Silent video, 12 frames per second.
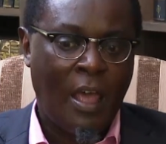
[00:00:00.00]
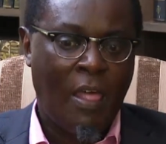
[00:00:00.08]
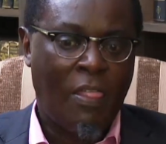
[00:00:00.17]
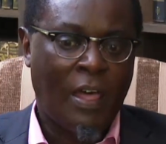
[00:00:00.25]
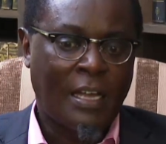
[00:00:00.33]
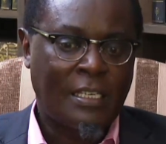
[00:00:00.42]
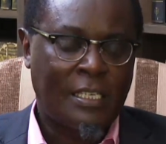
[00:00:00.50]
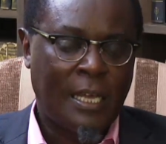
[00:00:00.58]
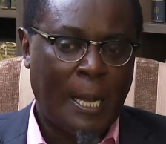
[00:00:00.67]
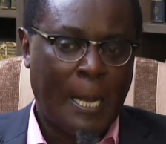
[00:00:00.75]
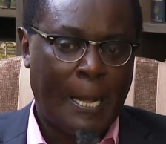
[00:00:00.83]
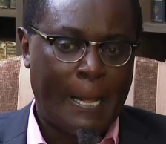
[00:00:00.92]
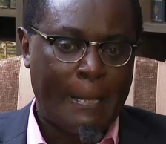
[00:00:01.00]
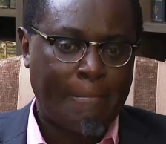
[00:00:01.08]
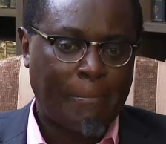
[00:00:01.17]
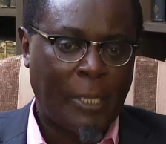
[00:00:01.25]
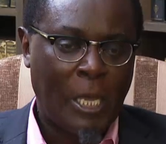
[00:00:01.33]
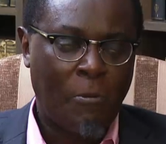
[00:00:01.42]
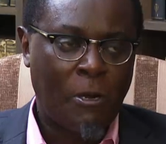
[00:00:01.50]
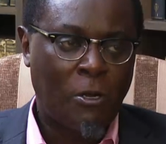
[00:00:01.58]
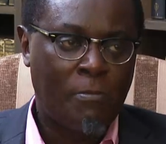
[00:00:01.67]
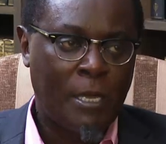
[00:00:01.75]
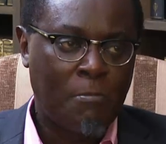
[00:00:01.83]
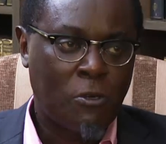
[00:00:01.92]
that he will
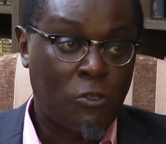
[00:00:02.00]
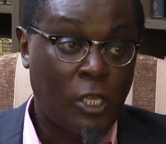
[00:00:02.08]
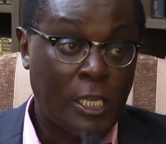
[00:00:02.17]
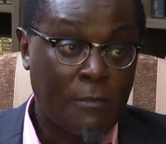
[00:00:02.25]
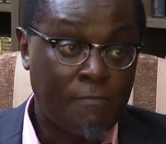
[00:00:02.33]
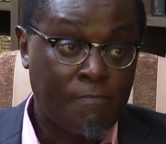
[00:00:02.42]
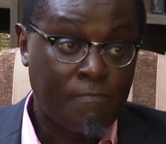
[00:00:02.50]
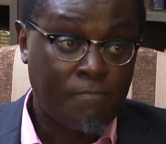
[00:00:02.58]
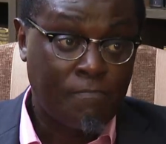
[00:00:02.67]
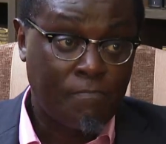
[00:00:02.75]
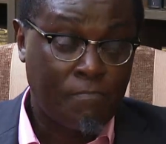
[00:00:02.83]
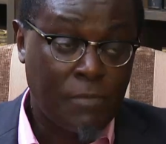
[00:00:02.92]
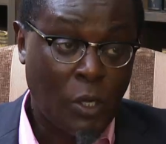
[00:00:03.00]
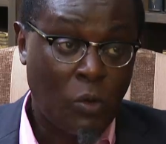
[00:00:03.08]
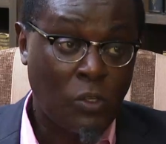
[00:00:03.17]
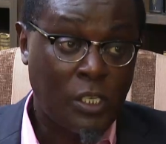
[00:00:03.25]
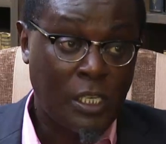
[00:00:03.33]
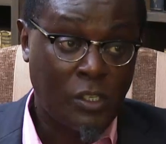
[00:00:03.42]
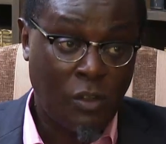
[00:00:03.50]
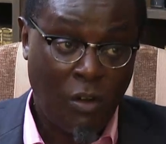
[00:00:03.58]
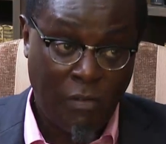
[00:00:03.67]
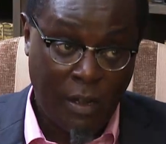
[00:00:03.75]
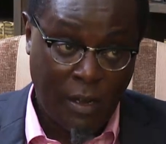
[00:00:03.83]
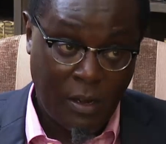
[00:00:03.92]
not be able to see it because he's
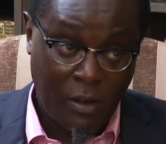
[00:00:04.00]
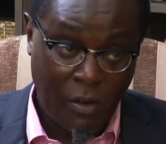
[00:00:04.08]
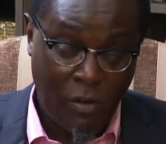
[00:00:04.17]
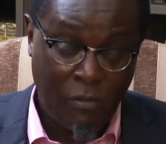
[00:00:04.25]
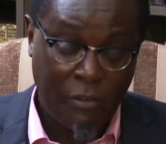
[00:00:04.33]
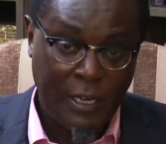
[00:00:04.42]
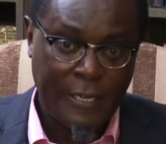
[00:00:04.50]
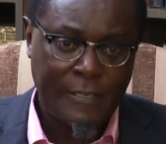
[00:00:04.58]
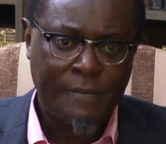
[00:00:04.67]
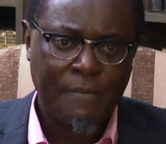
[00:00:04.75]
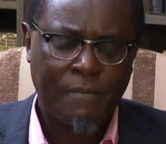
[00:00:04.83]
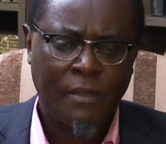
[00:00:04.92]
overconfident.